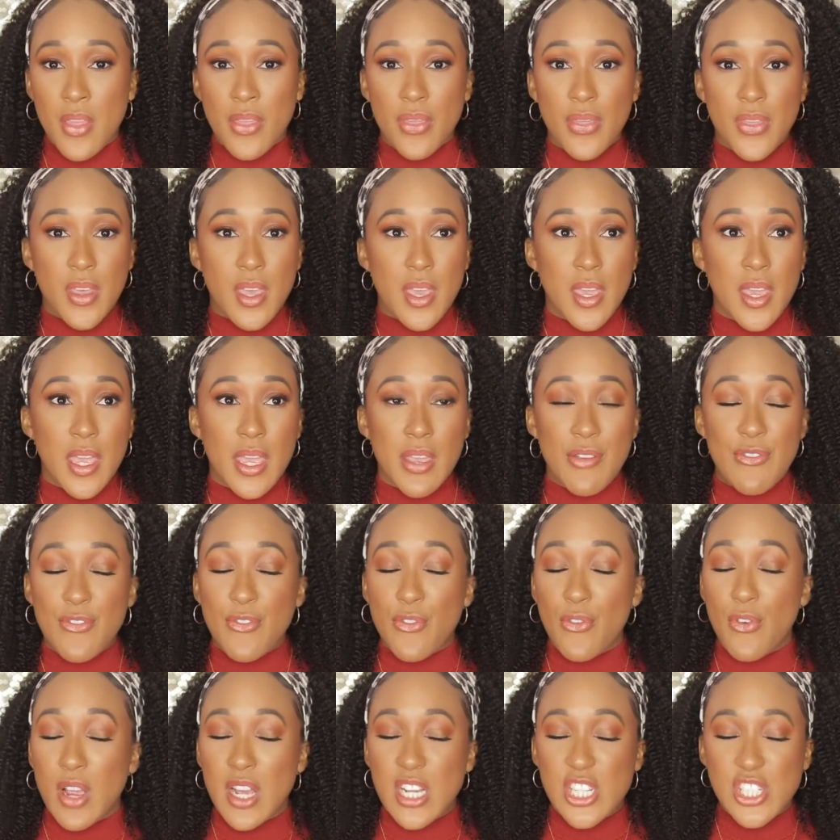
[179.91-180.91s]
the
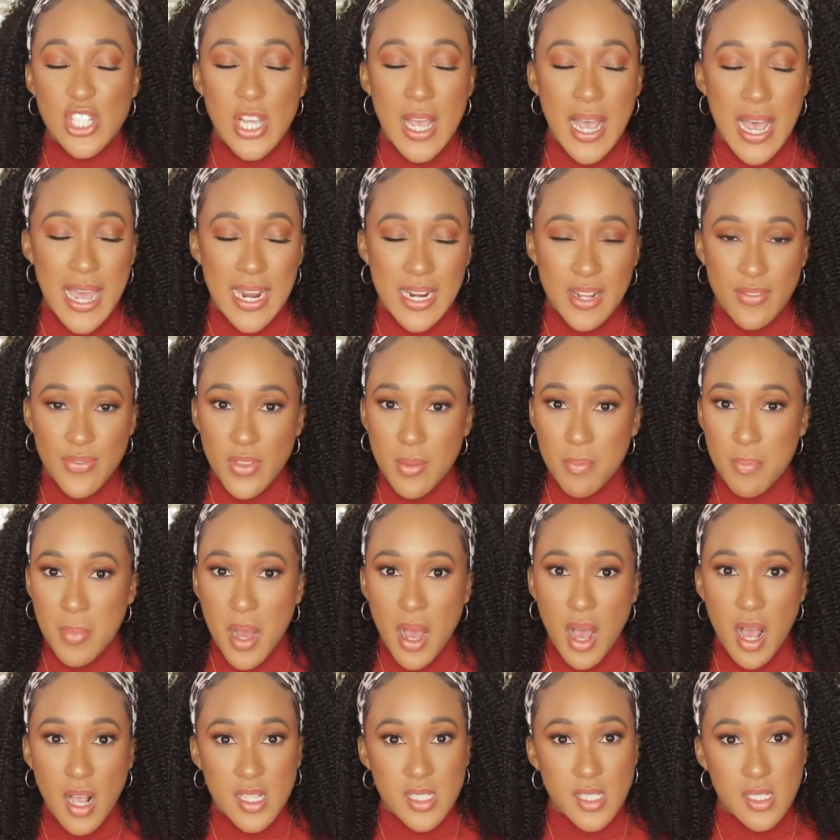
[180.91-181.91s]
fresh out of the
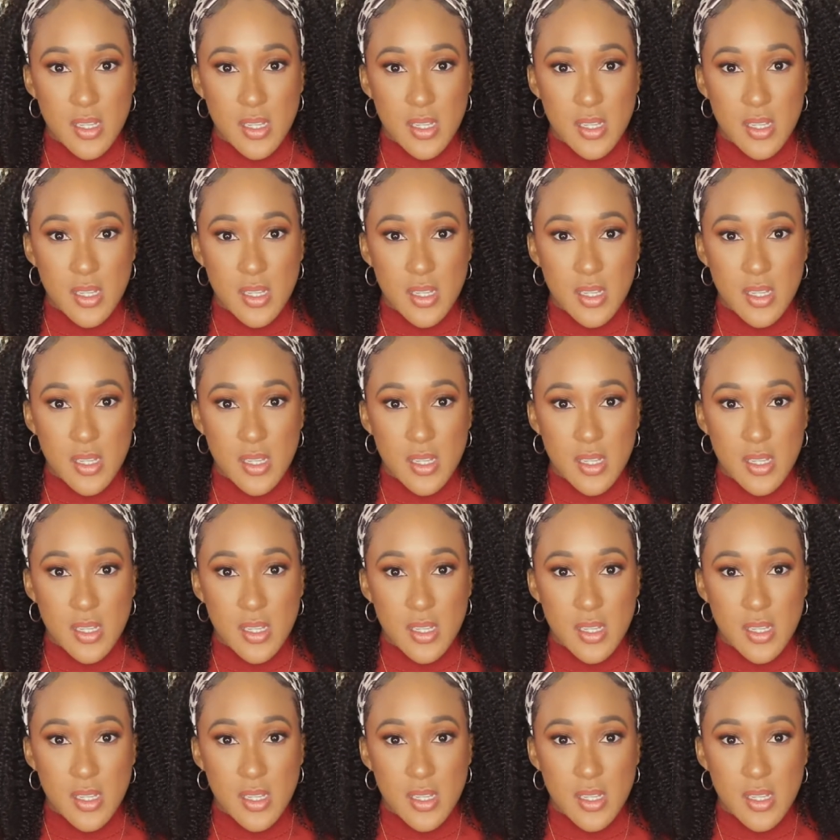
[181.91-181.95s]
box